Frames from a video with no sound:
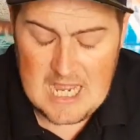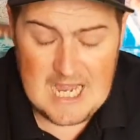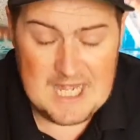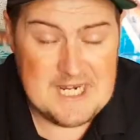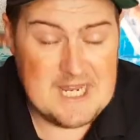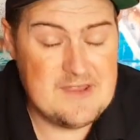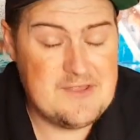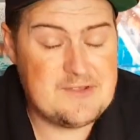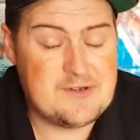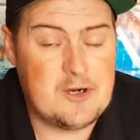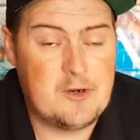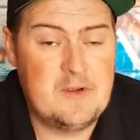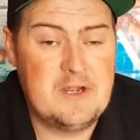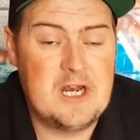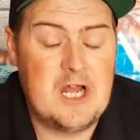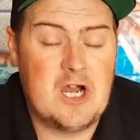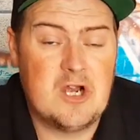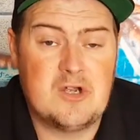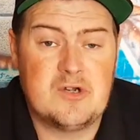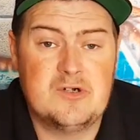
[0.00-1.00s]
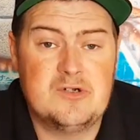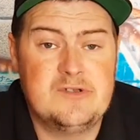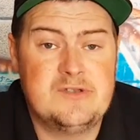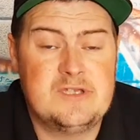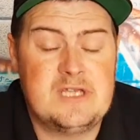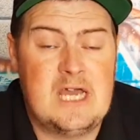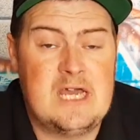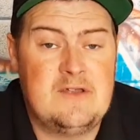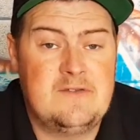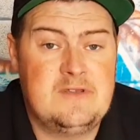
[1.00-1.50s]
And then throw in our
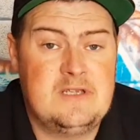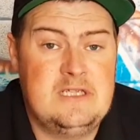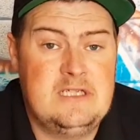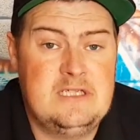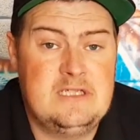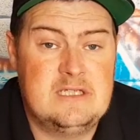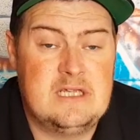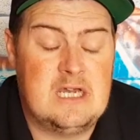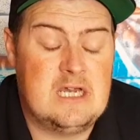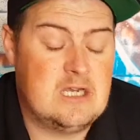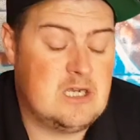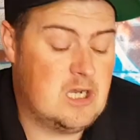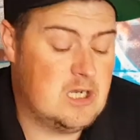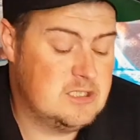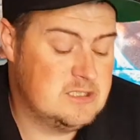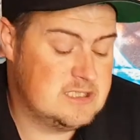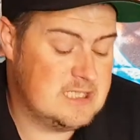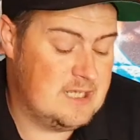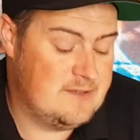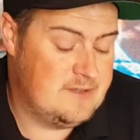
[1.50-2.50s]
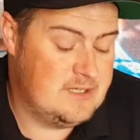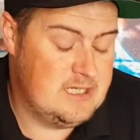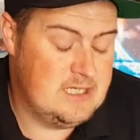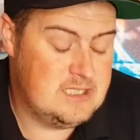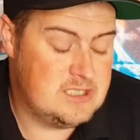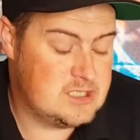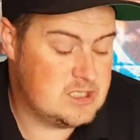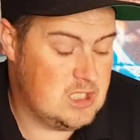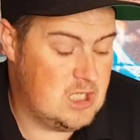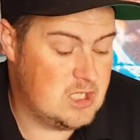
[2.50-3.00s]
cutting down
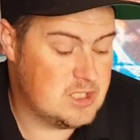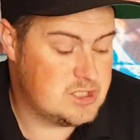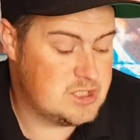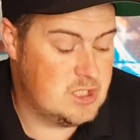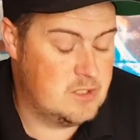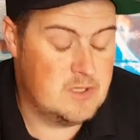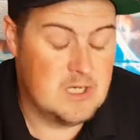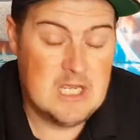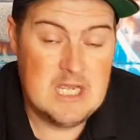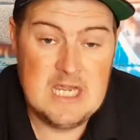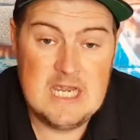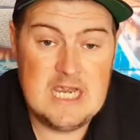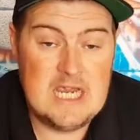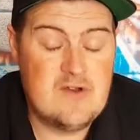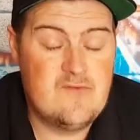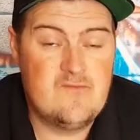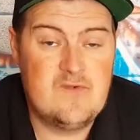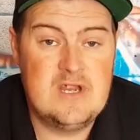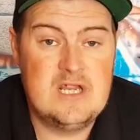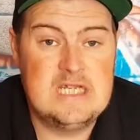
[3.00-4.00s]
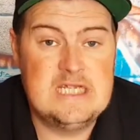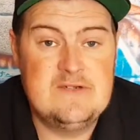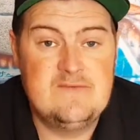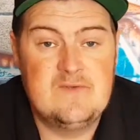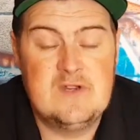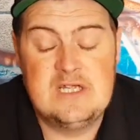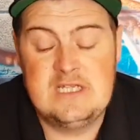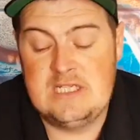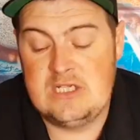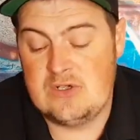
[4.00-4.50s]
the slot. So it
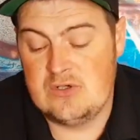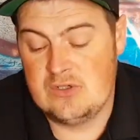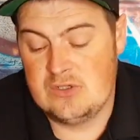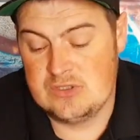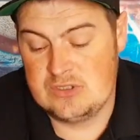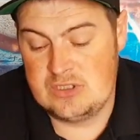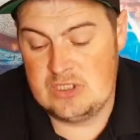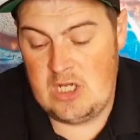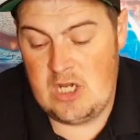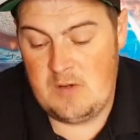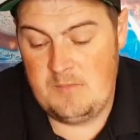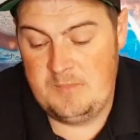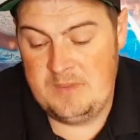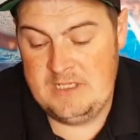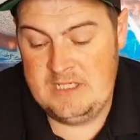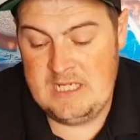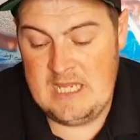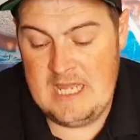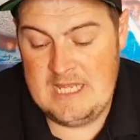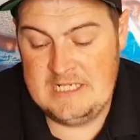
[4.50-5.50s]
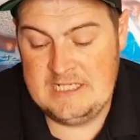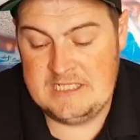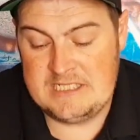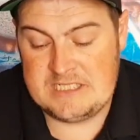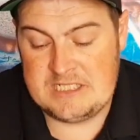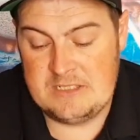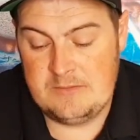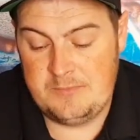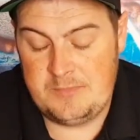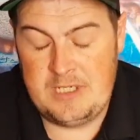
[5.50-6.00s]
really could not be any
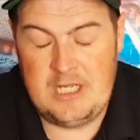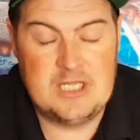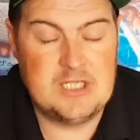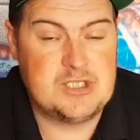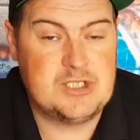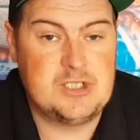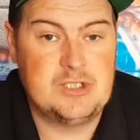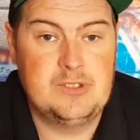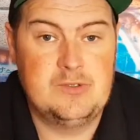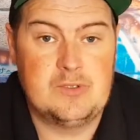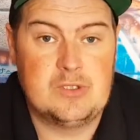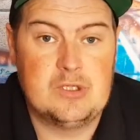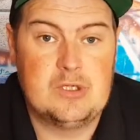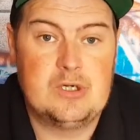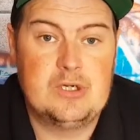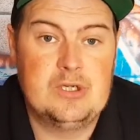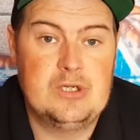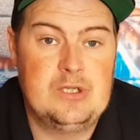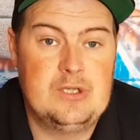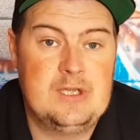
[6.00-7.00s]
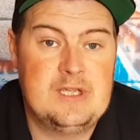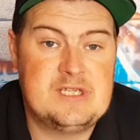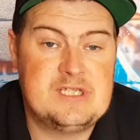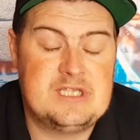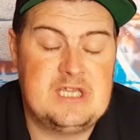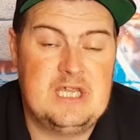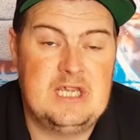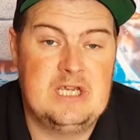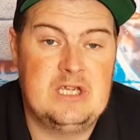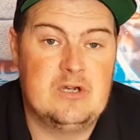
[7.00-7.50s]
simpler to coil this
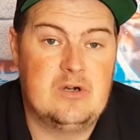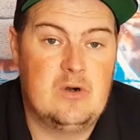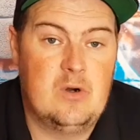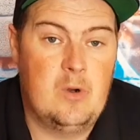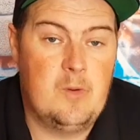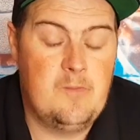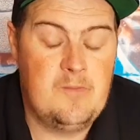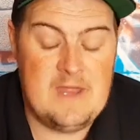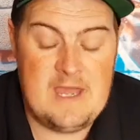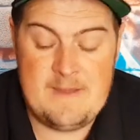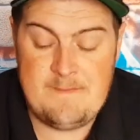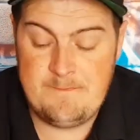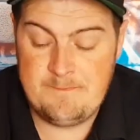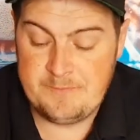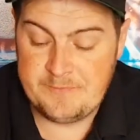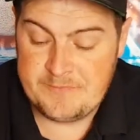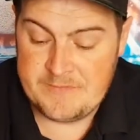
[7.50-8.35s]
thing up then.